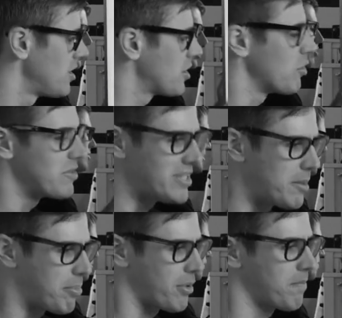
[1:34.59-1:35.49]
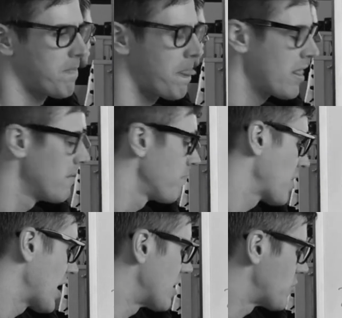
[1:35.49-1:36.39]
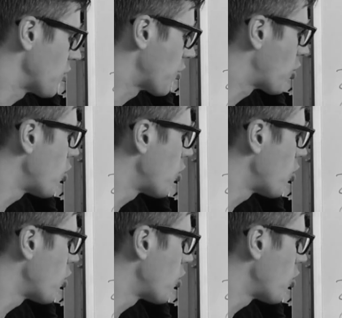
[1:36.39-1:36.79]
to go deeper? And so the